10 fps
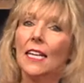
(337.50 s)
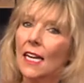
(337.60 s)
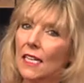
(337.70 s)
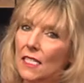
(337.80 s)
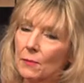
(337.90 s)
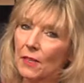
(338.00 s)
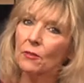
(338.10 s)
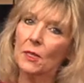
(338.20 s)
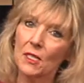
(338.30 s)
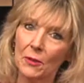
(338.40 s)
And I speak
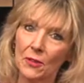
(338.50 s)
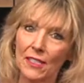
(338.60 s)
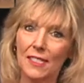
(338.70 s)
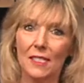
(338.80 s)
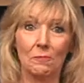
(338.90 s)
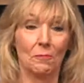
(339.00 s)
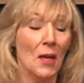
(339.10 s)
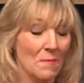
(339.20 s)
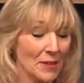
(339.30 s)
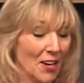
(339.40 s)
from experiences
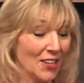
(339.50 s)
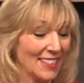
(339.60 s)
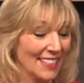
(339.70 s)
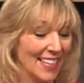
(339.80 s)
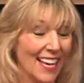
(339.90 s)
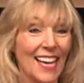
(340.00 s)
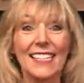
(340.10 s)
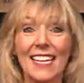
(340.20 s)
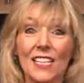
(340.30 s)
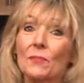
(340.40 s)
and I
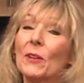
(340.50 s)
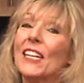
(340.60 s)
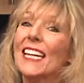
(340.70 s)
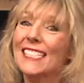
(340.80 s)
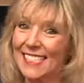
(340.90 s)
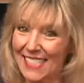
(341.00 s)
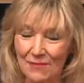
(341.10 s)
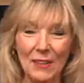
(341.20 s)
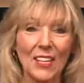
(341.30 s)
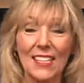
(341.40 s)
say
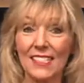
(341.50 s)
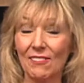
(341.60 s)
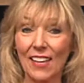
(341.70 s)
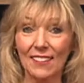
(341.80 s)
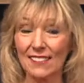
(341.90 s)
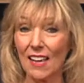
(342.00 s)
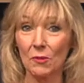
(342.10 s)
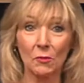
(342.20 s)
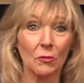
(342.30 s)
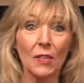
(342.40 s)
experiences because I've had this
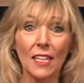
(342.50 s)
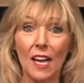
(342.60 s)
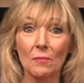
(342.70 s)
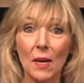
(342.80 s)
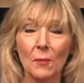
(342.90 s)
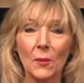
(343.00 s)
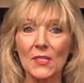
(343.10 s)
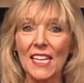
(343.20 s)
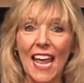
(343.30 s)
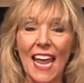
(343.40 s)
happen with really hot
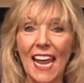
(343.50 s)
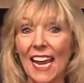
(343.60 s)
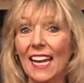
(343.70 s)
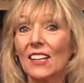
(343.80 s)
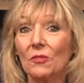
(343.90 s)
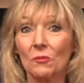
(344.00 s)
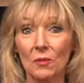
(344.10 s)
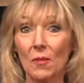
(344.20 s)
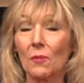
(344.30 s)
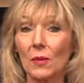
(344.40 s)
peppers and
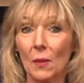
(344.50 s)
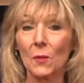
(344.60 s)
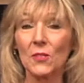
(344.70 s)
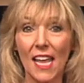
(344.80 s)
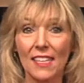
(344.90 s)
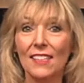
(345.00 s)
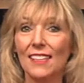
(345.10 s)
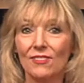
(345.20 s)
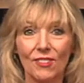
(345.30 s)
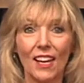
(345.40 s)
with mild peppers.
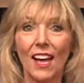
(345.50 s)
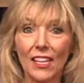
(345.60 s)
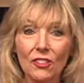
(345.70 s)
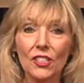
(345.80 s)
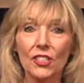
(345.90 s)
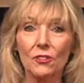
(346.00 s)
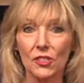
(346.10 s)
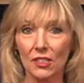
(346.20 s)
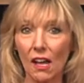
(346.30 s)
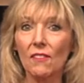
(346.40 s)
And I usually use
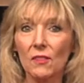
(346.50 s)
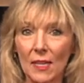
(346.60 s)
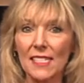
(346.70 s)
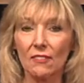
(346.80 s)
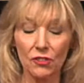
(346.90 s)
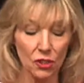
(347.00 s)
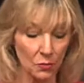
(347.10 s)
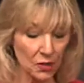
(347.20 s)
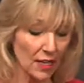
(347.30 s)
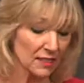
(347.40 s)
gloves myself too.
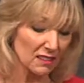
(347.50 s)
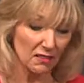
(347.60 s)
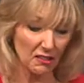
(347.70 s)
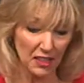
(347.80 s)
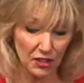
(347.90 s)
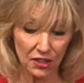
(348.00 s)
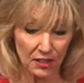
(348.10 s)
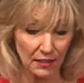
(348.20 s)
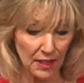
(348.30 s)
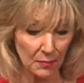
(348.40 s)
So that's another thing just
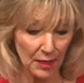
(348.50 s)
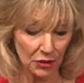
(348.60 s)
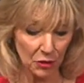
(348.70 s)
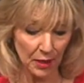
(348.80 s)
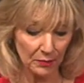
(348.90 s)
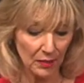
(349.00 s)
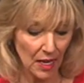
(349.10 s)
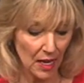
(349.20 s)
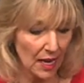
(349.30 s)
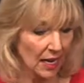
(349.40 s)
to think about doing.
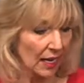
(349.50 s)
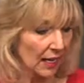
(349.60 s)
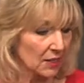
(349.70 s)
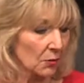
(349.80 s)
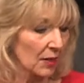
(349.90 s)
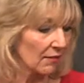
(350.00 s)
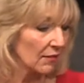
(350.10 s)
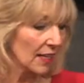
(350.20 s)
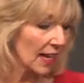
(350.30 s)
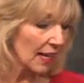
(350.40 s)
So we have
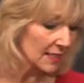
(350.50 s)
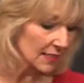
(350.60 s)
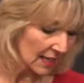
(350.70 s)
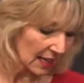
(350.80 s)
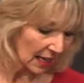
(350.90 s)
that.